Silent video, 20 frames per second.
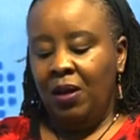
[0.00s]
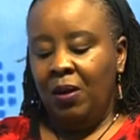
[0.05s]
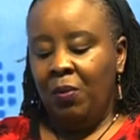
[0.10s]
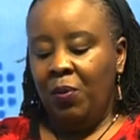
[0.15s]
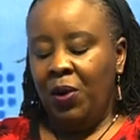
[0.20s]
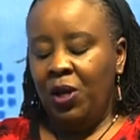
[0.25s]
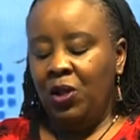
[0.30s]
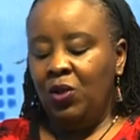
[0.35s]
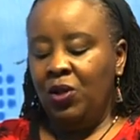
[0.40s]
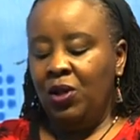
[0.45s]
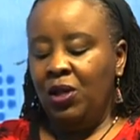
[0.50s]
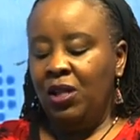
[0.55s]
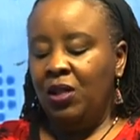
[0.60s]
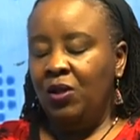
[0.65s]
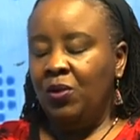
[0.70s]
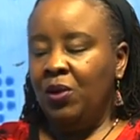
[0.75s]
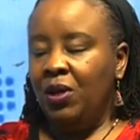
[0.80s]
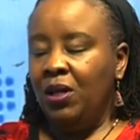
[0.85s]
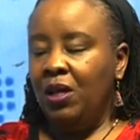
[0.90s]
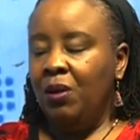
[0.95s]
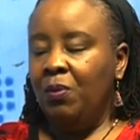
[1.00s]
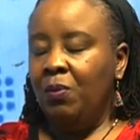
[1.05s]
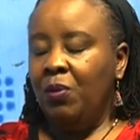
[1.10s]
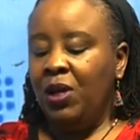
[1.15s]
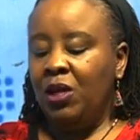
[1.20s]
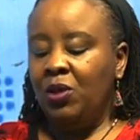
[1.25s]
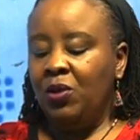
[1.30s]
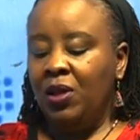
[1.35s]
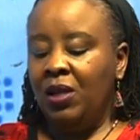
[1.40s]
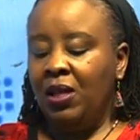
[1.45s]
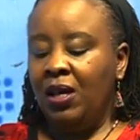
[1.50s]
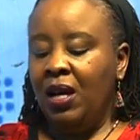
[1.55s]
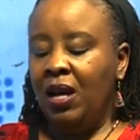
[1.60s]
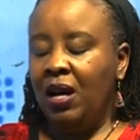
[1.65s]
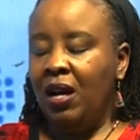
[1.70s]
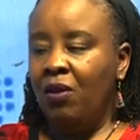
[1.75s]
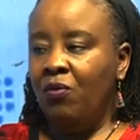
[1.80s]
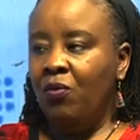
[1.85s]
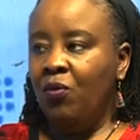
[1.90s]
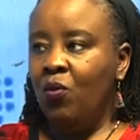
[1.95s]
But you need to keep, make sure they
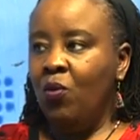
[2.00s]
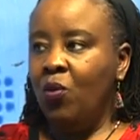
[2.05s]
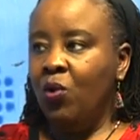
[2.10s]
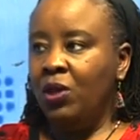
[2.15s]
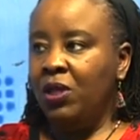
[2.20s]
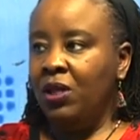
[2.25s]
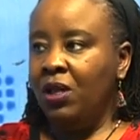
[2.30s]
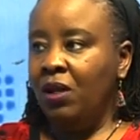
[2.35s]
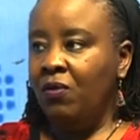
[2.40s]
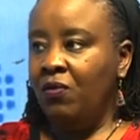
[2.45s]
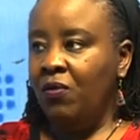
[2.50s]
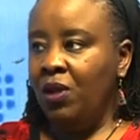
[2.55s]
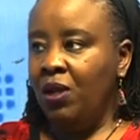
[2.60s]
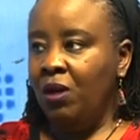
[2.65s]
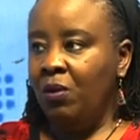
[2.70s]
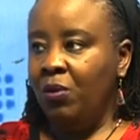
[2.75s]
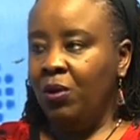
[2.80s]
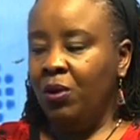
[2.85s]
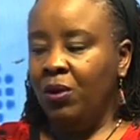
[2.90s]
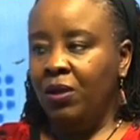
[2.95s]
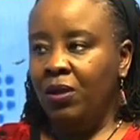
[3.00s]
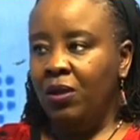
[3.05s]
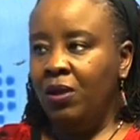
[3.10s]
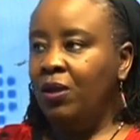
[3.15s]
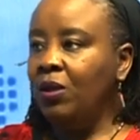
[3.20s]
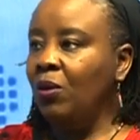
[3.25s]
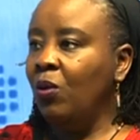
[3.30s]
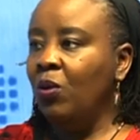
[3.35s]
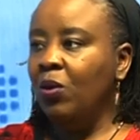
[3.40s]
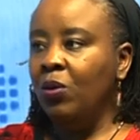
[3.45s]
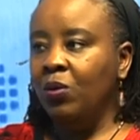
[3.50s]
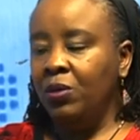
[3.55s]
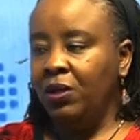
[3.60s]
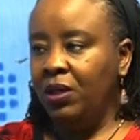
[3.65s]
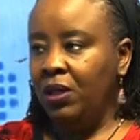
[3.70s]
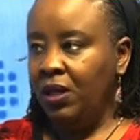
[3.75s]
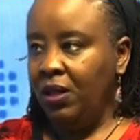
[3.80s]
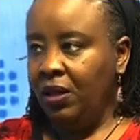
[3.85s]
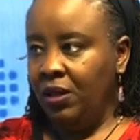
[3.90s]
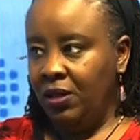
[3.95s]
have water available the whole
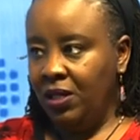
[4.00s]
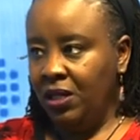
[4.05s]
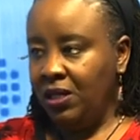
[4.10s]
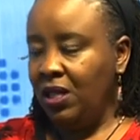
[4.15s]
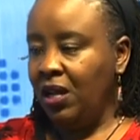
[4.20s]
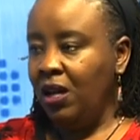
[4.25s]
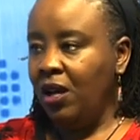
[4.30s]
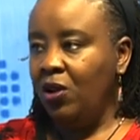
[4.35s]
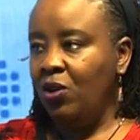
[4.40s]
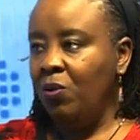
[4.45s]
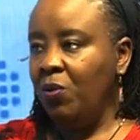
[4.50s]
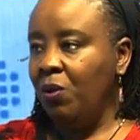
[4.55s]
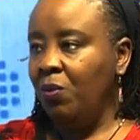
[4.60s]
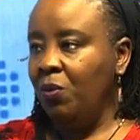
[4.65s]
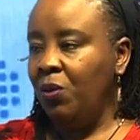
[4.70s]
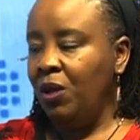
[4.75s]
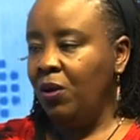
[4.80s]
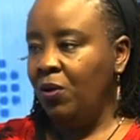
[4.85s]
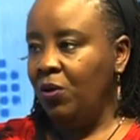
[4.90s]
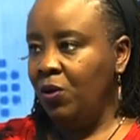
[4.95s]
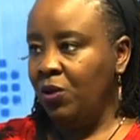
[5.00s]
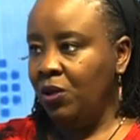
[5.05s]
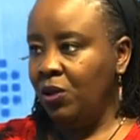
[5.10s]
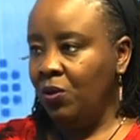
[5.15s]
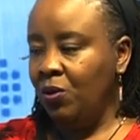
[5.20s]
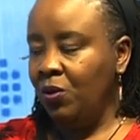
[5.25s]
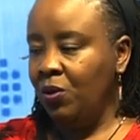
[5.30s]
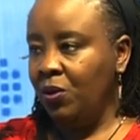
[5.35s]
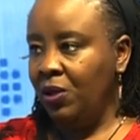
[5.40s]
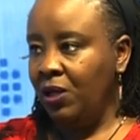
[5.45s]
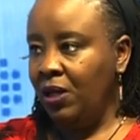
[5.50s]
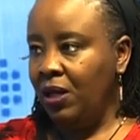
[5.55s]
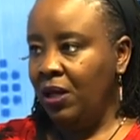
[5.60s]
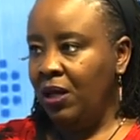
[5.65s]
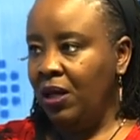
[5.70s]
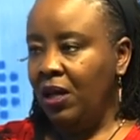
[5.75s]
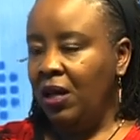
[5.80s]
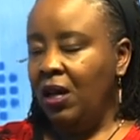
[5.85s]
day, just like a human being who goes a whole day.